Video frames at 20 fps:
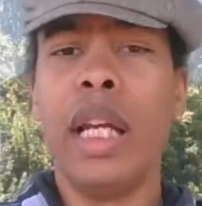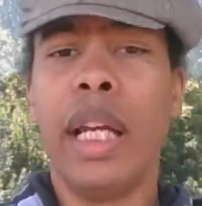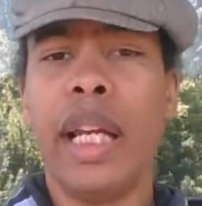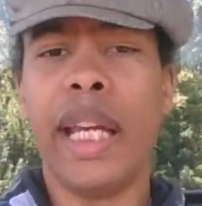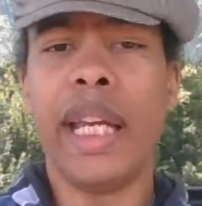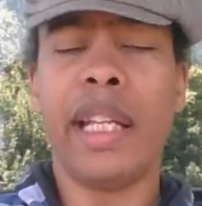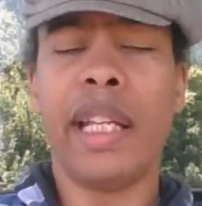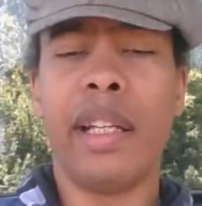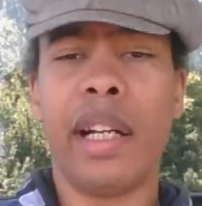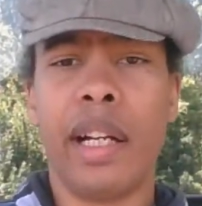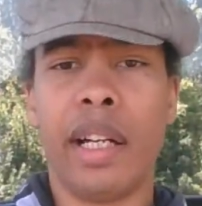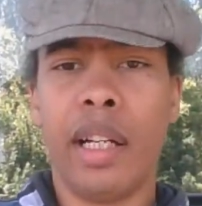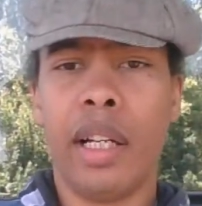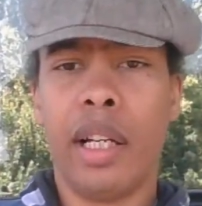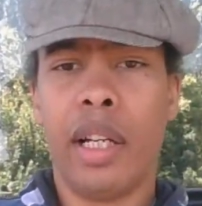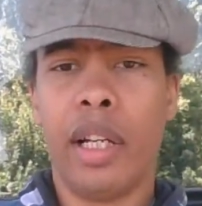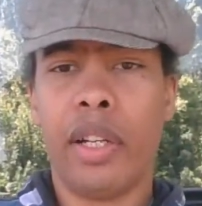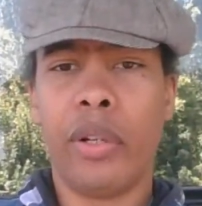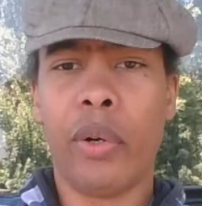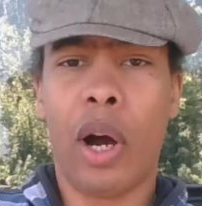
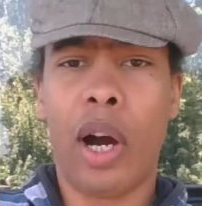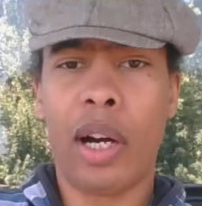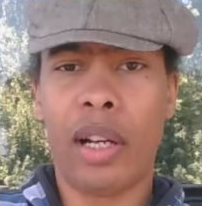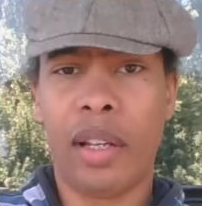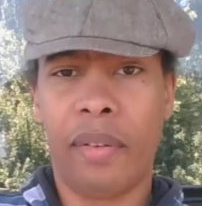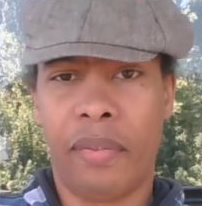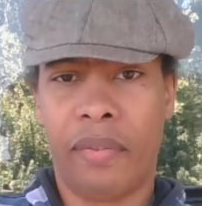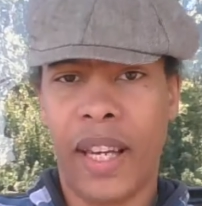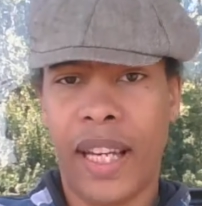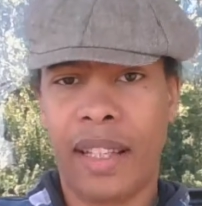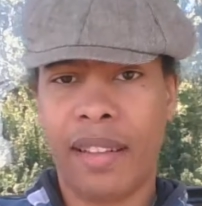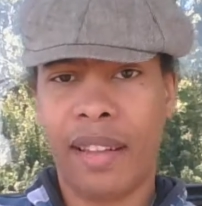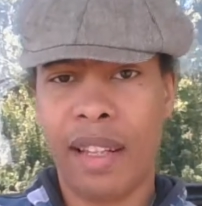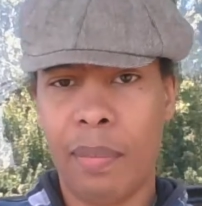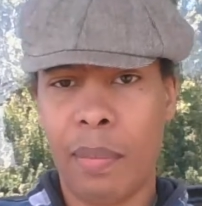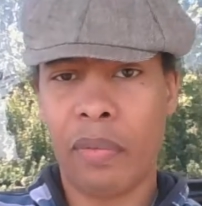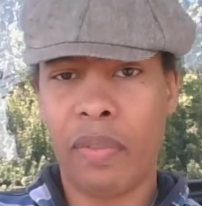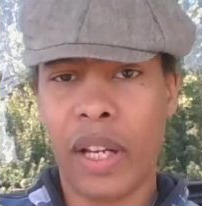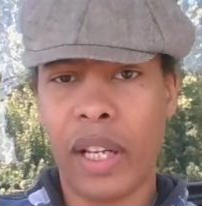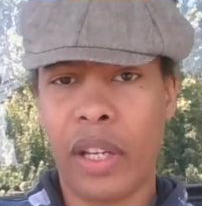Either you are the
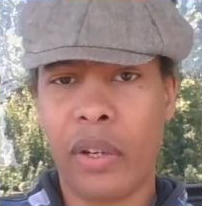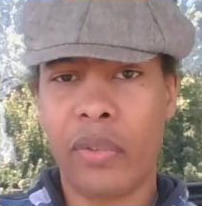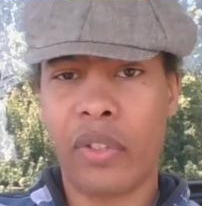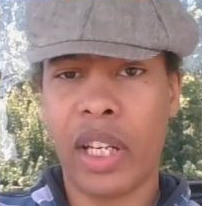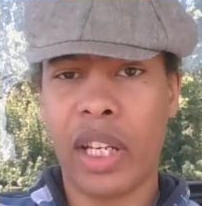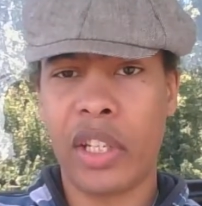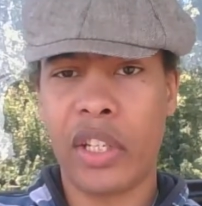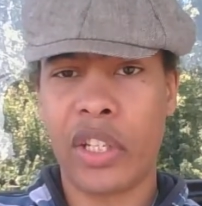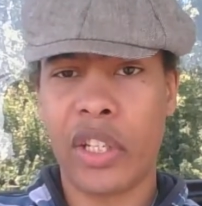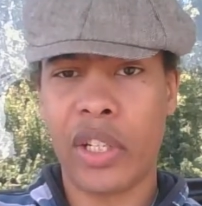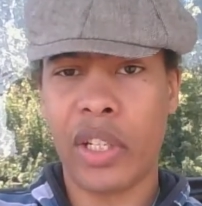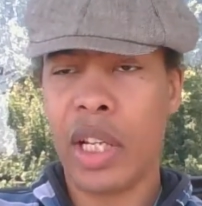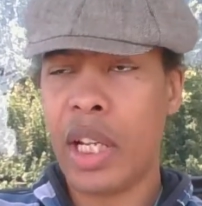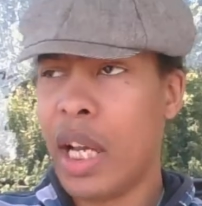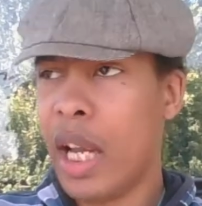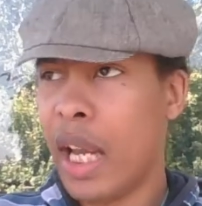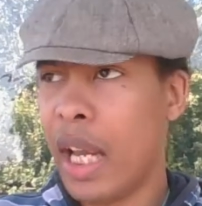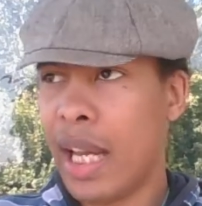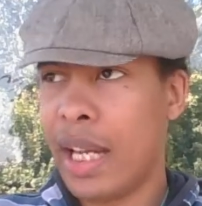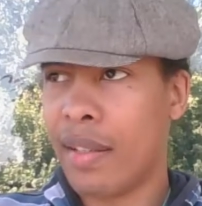victim of accusation
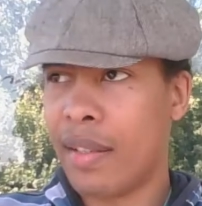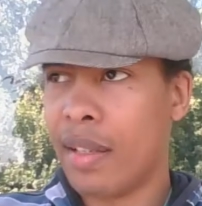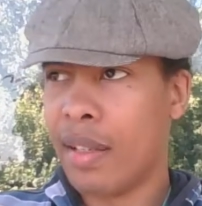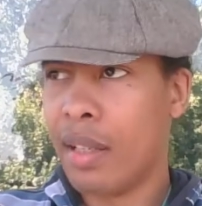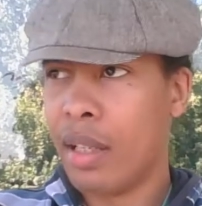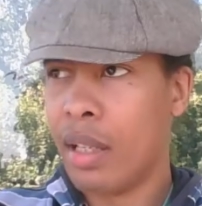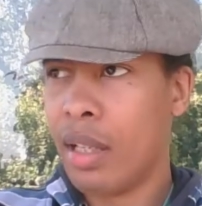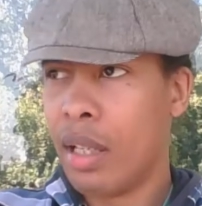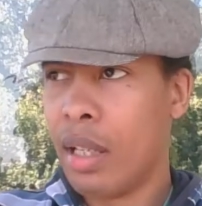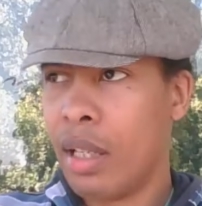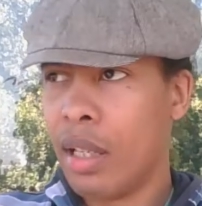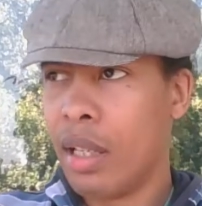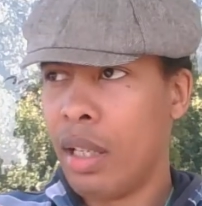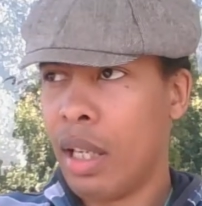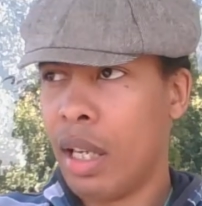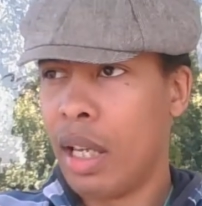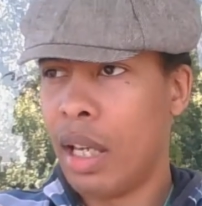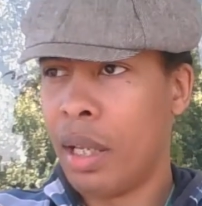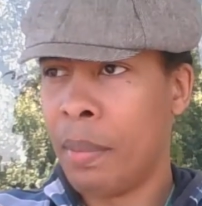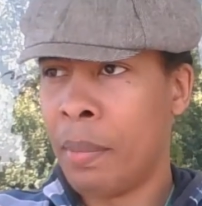and
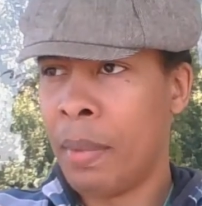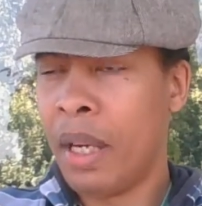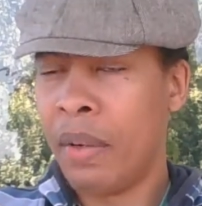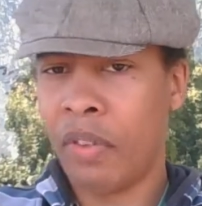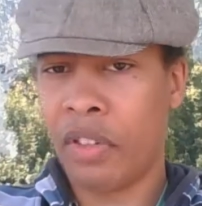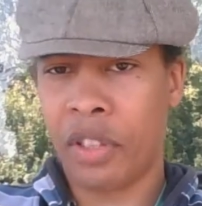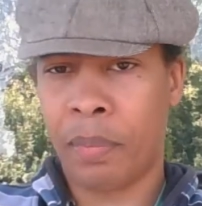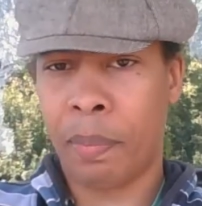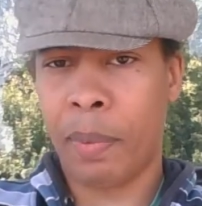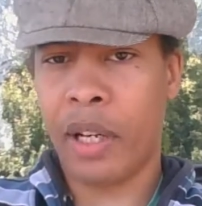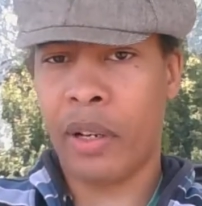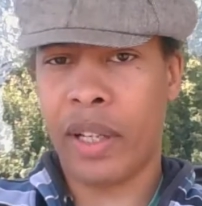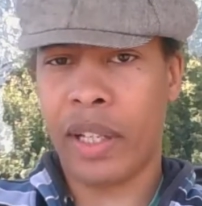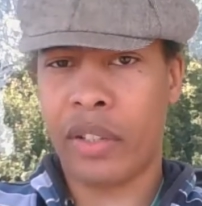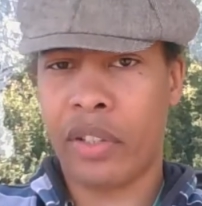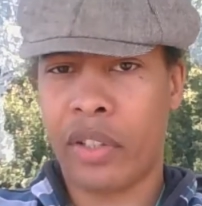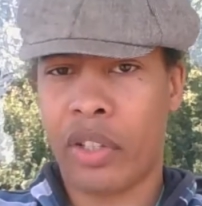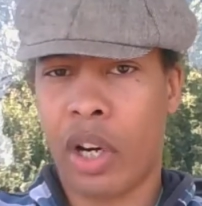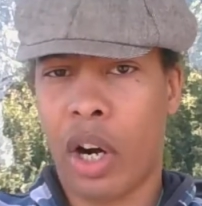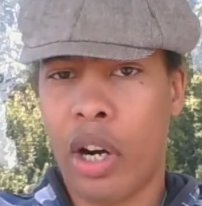uh, evil
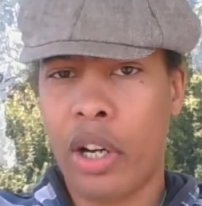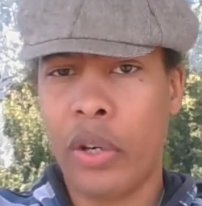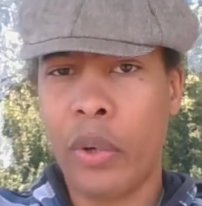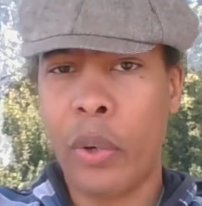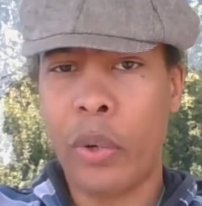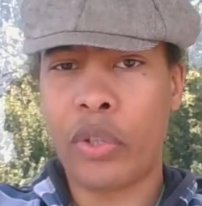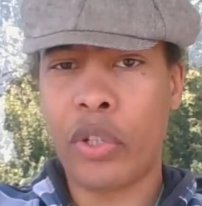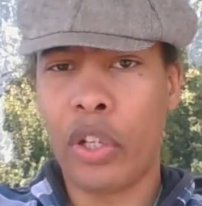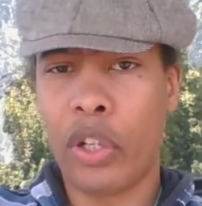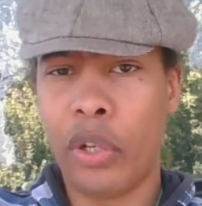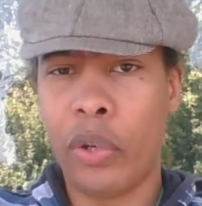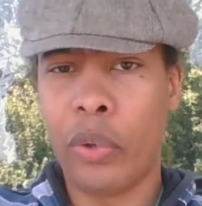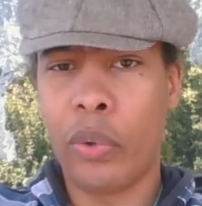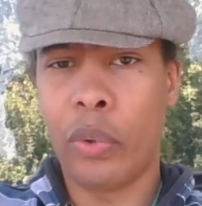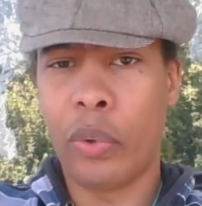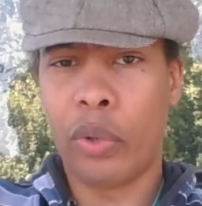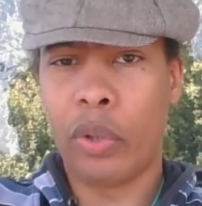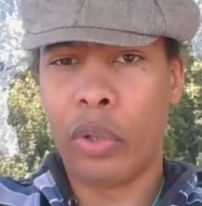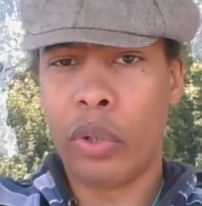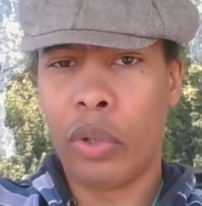spirits are using
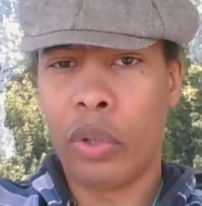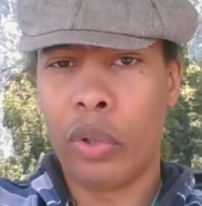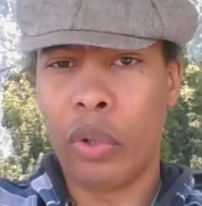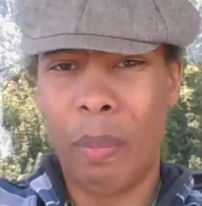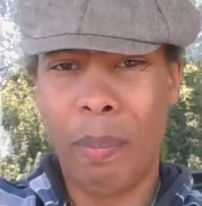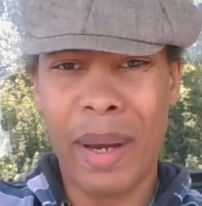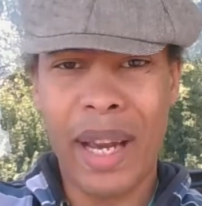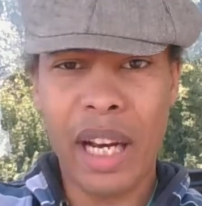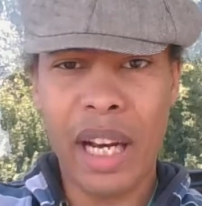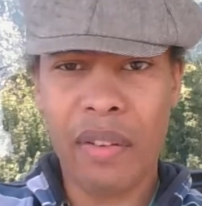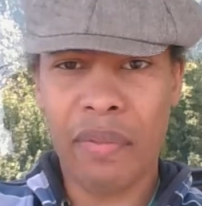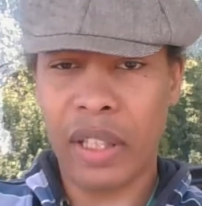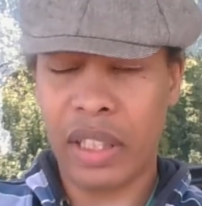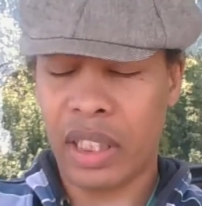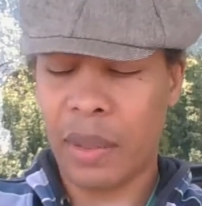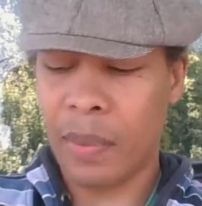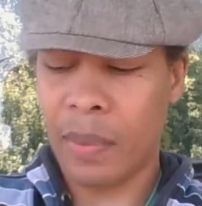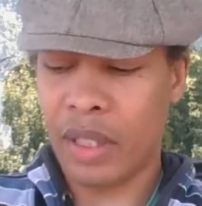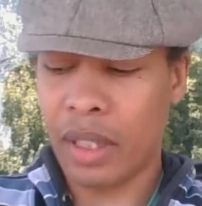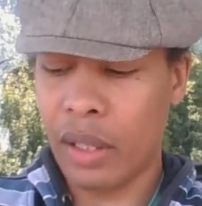you to manifest
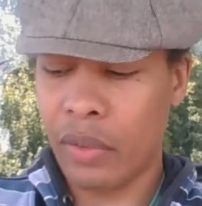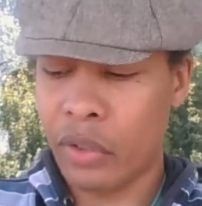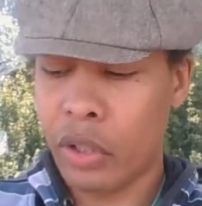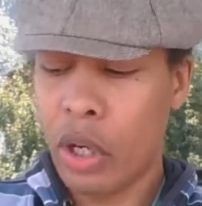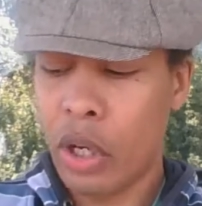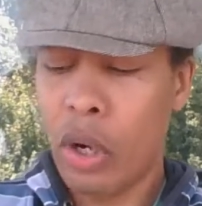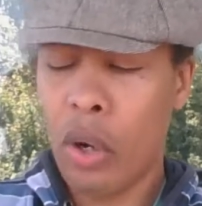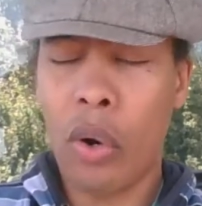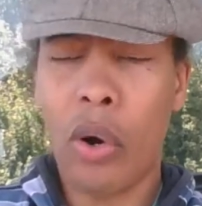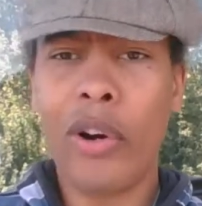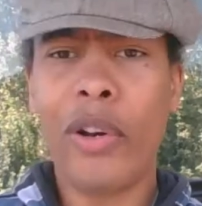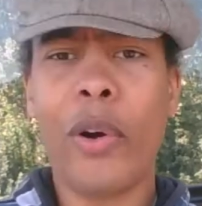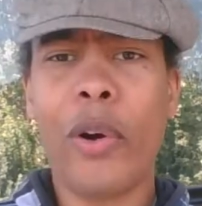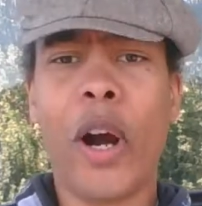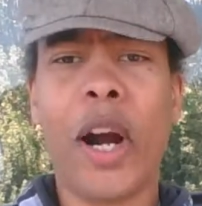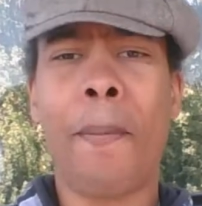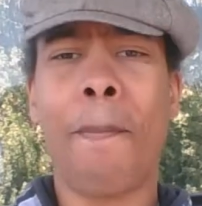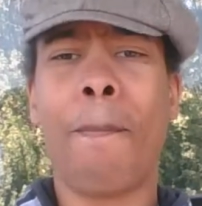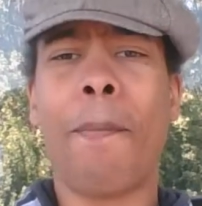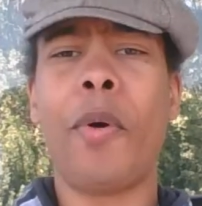themselves, or you
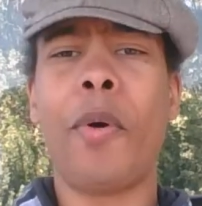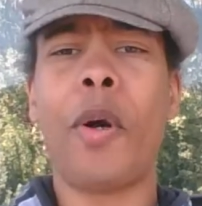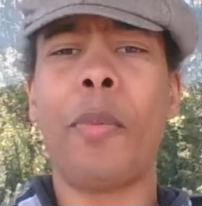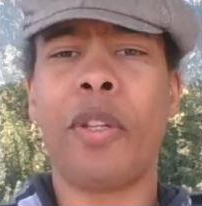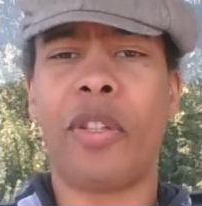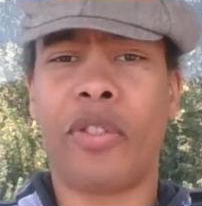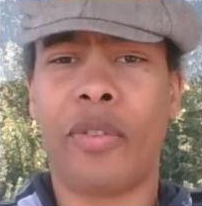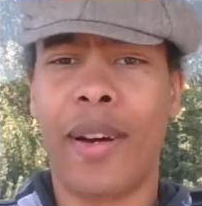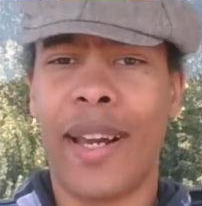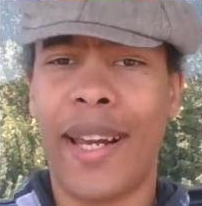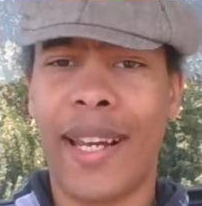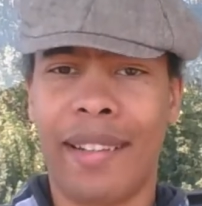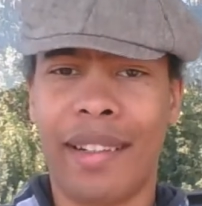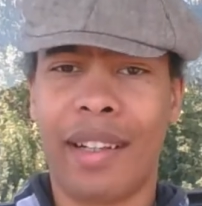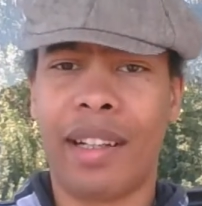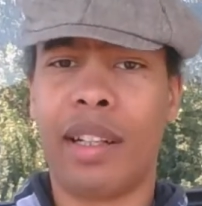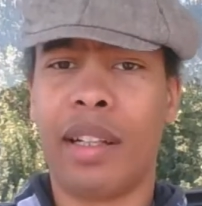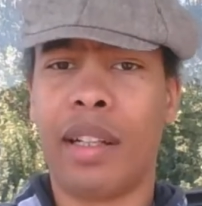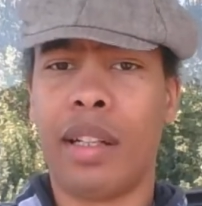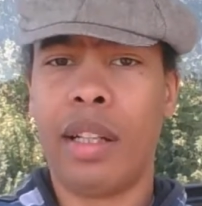are a
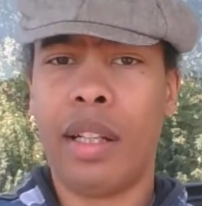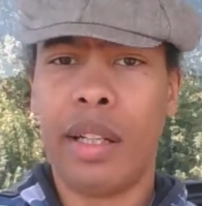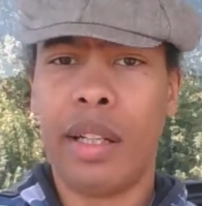perpetrator